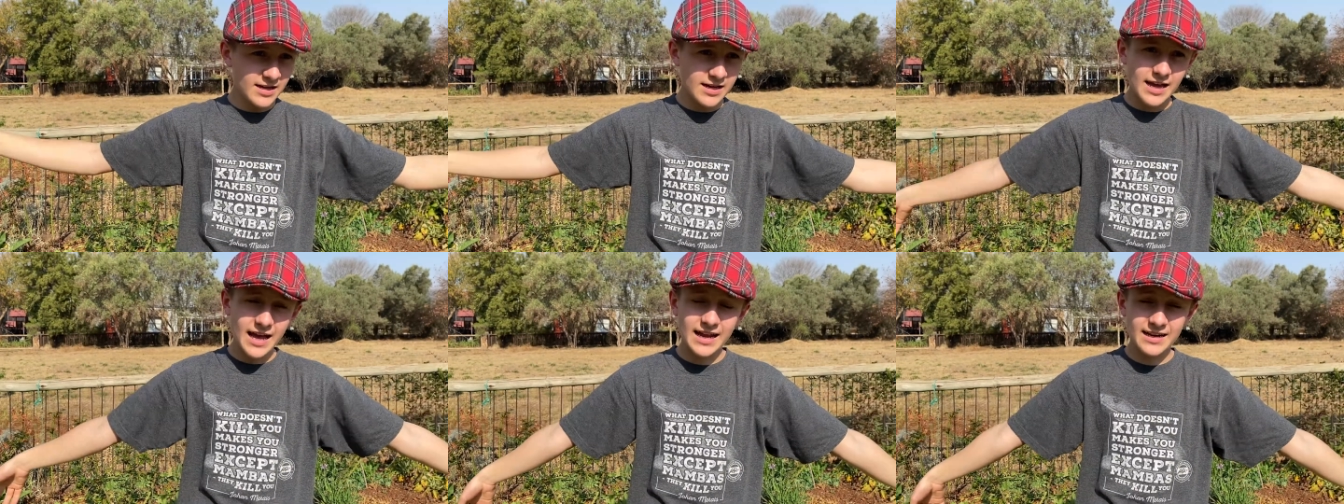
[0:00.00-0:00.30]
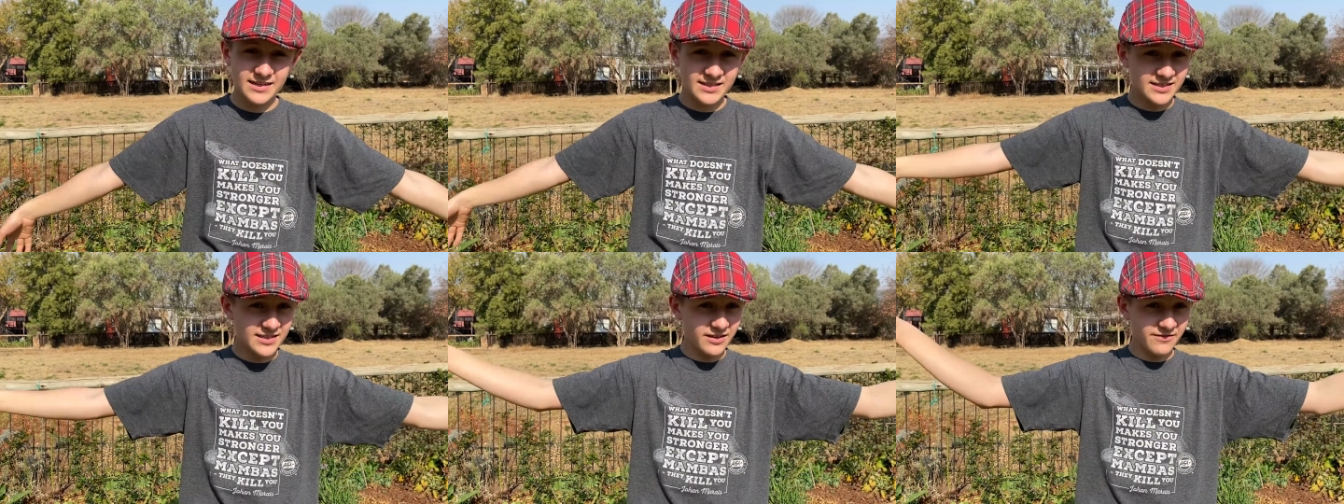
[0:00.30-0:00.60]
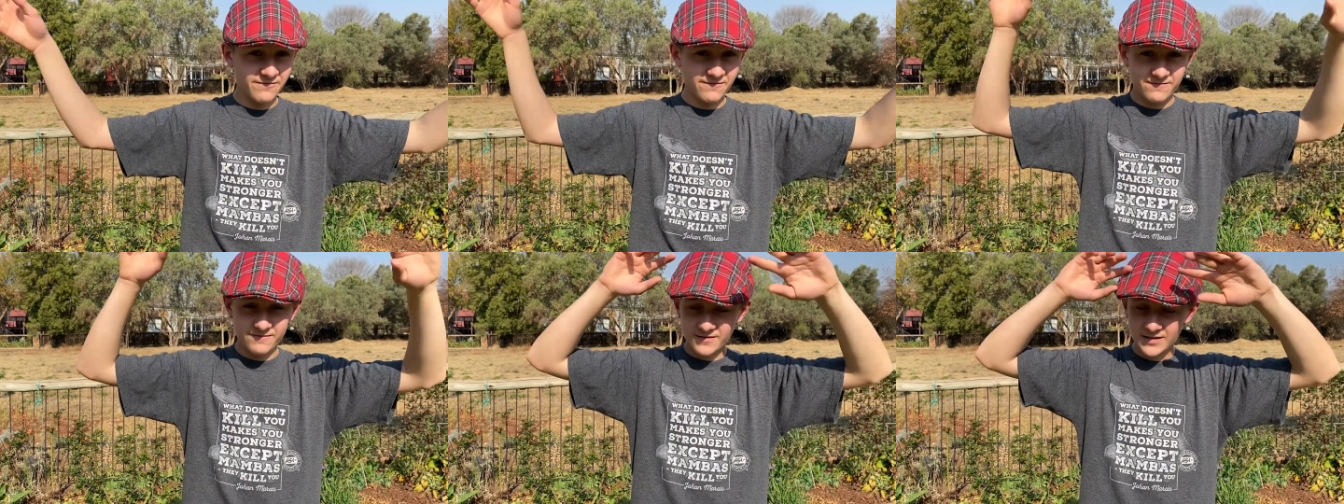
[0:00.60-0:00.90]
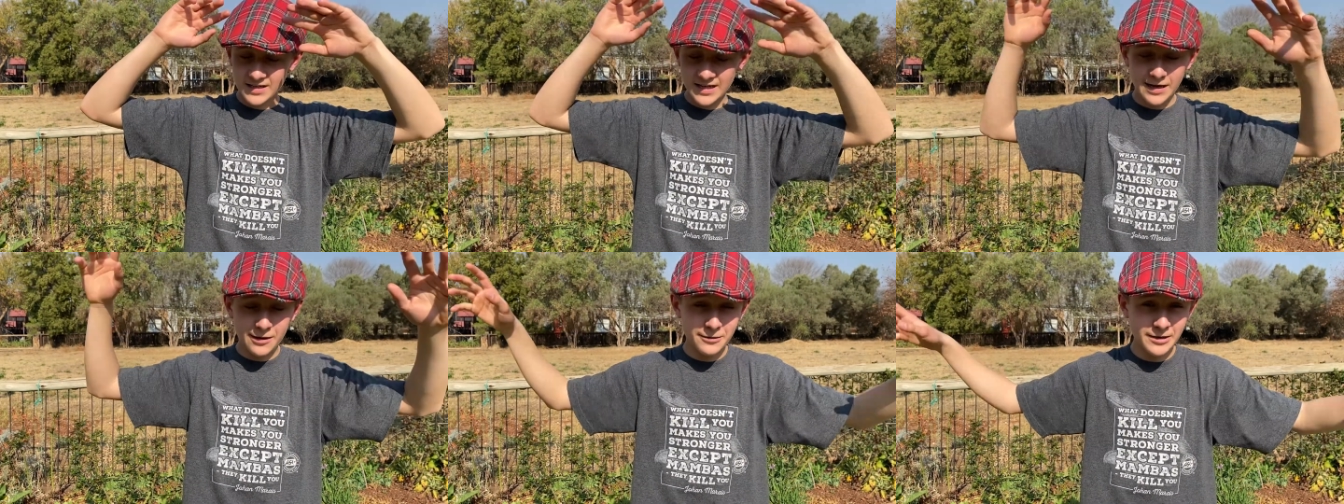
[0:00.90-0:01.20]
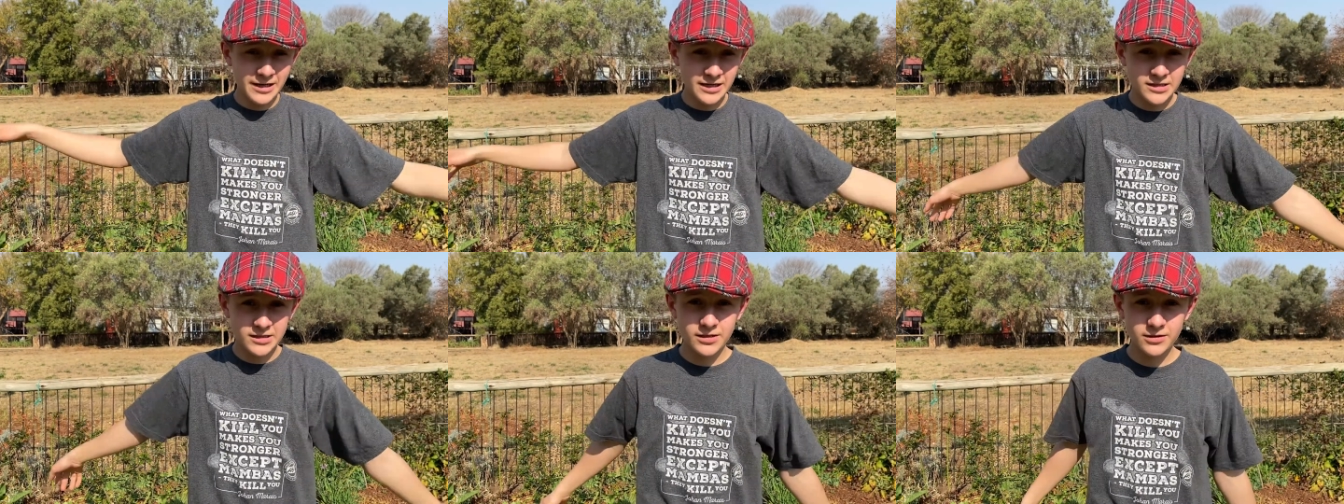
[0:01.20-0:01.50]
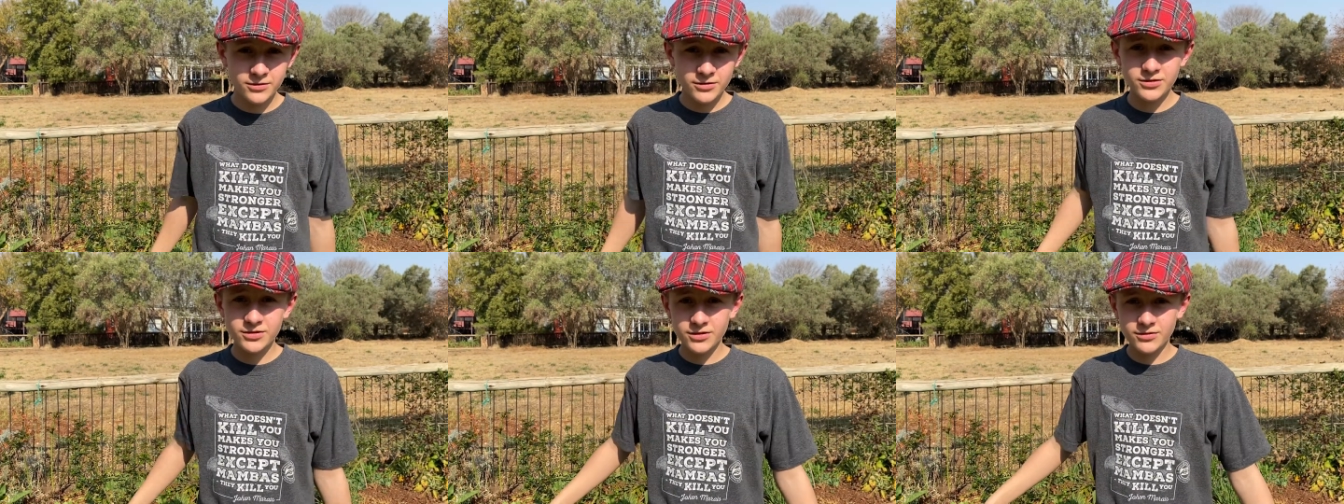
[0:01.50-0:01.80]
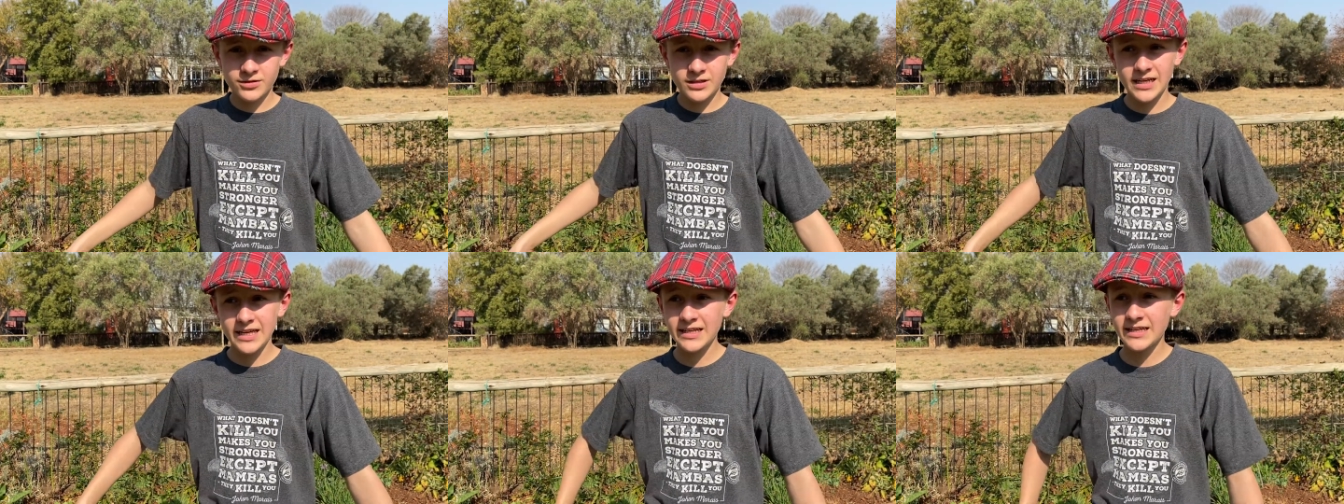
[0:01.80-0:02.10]
and stuff clouding our
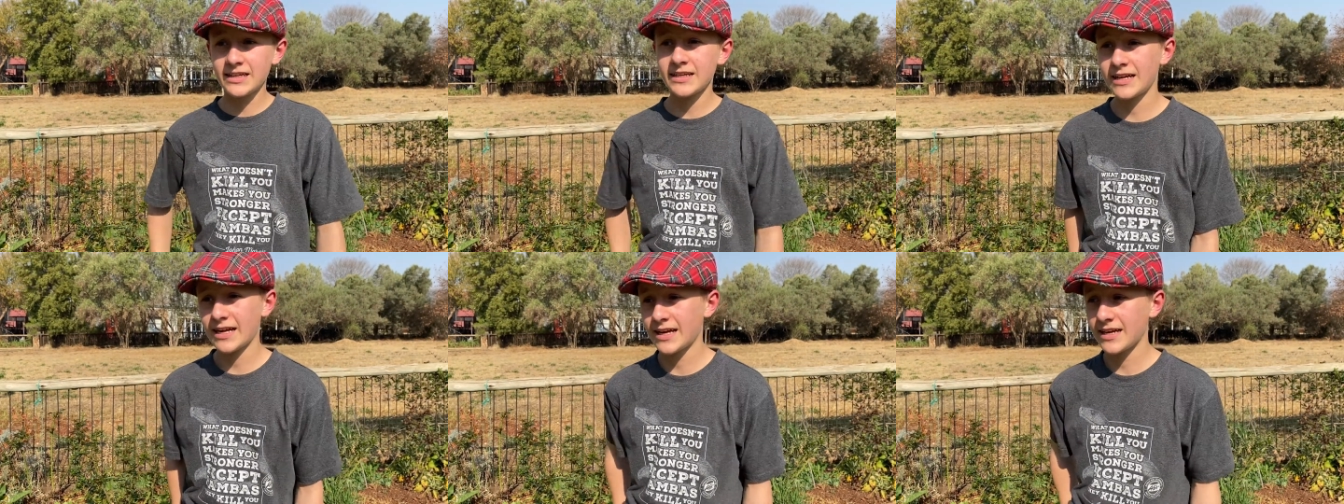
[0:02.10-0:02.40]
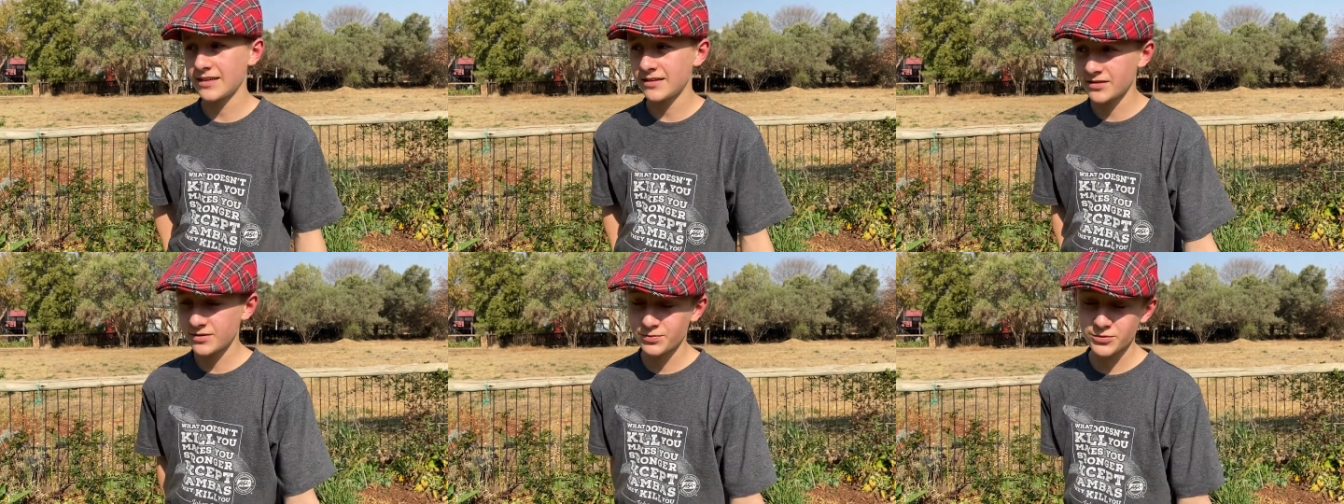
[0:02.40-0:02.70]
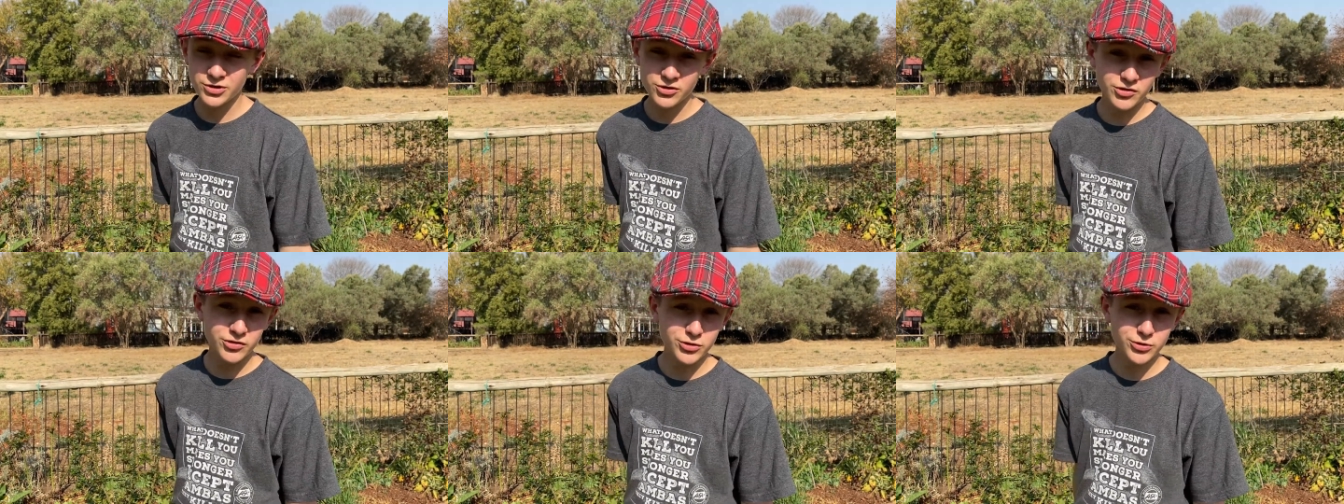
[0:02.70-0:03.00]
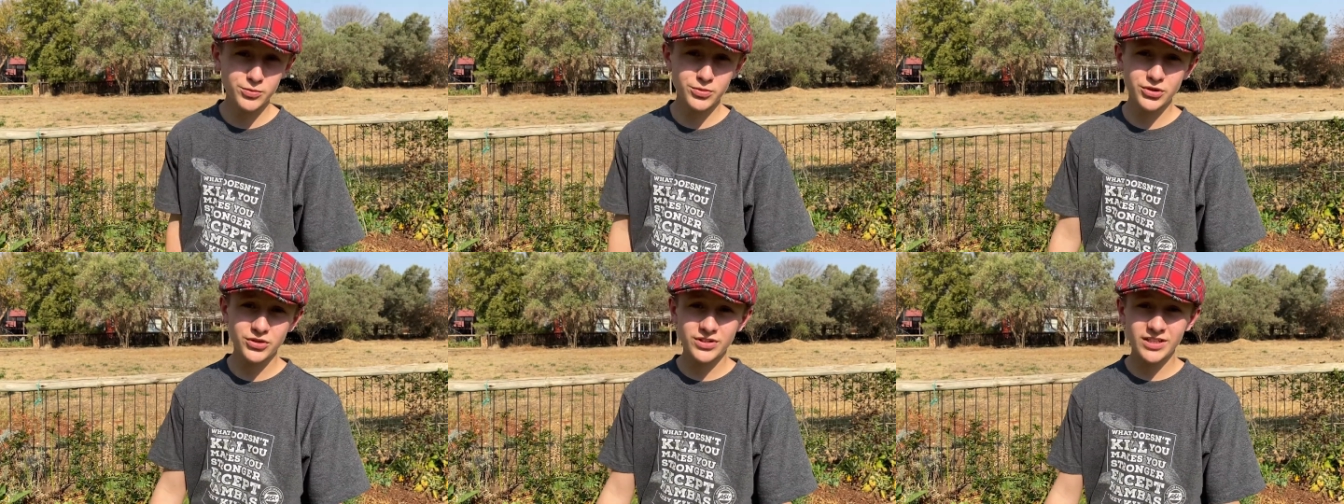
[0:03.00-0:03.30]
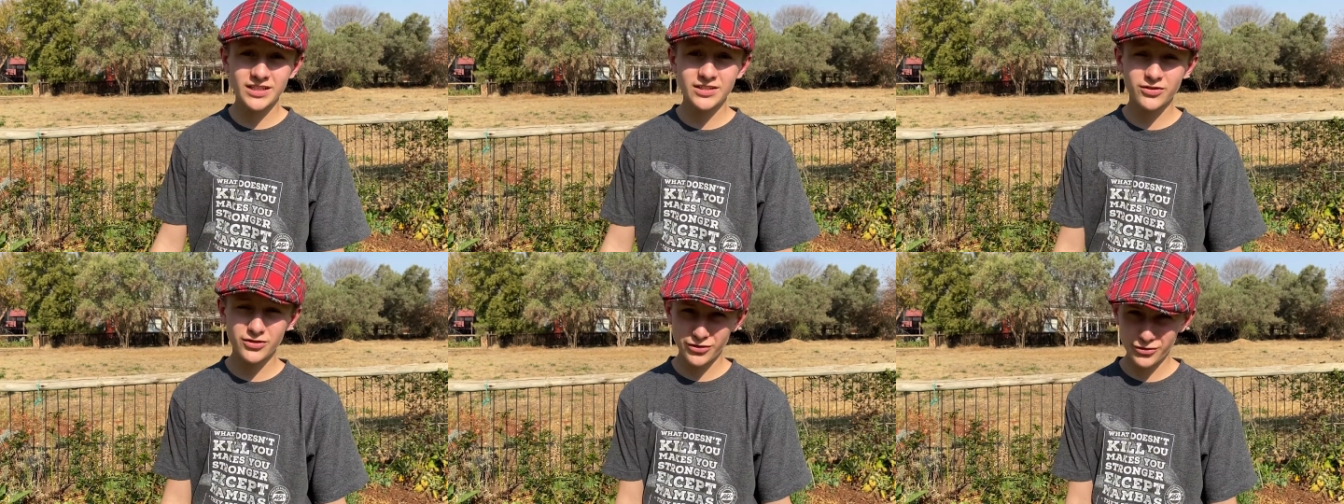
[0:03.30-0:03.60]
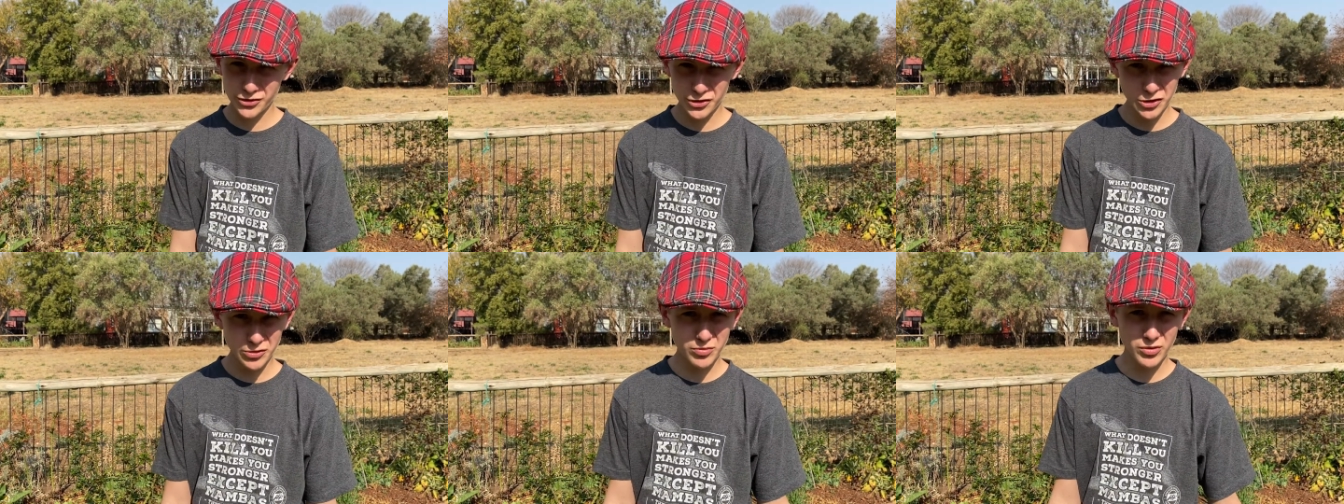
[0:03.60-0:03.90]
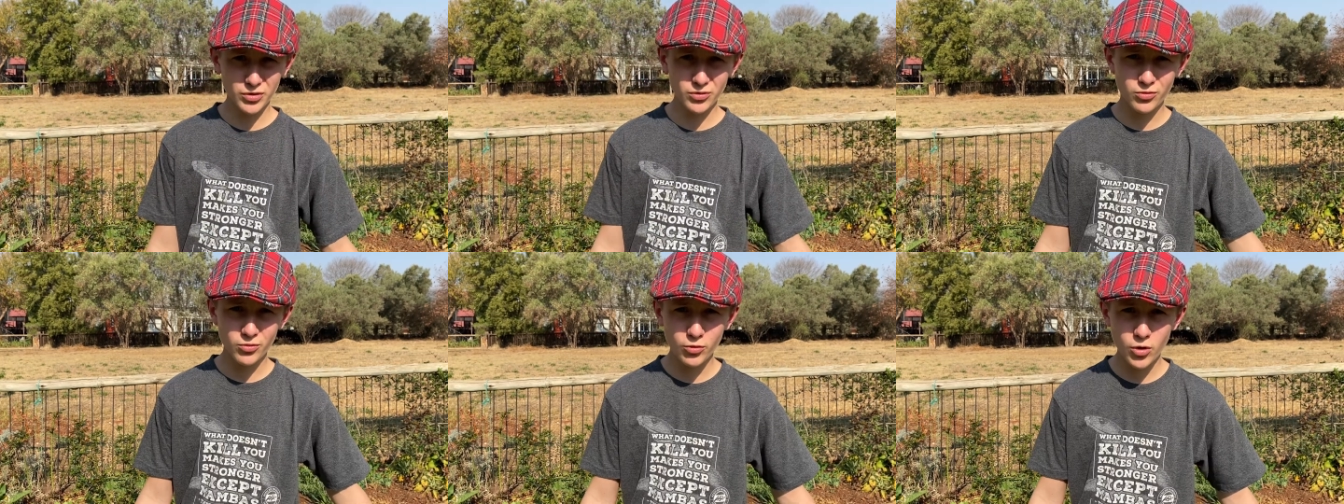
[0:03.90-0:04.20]
ozone layer and contributing to
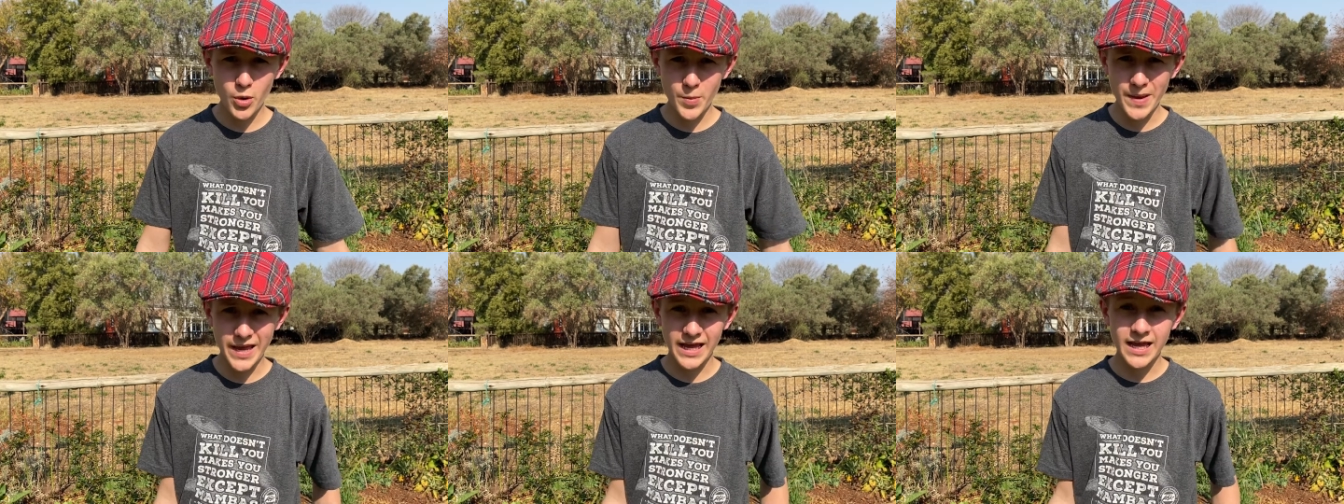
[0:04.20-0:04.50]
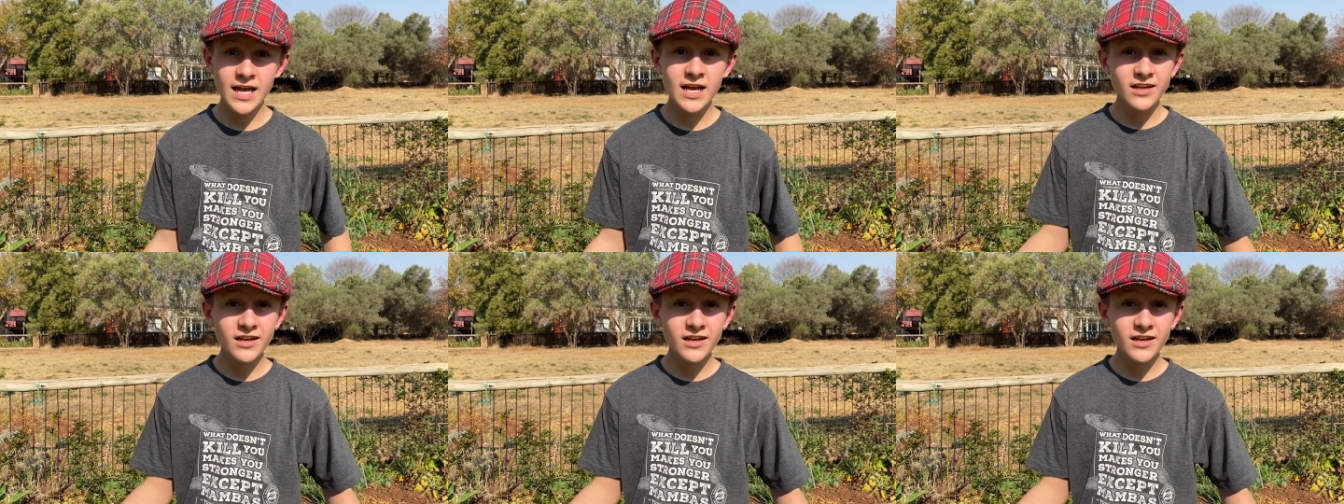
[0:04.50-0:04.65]
global warming.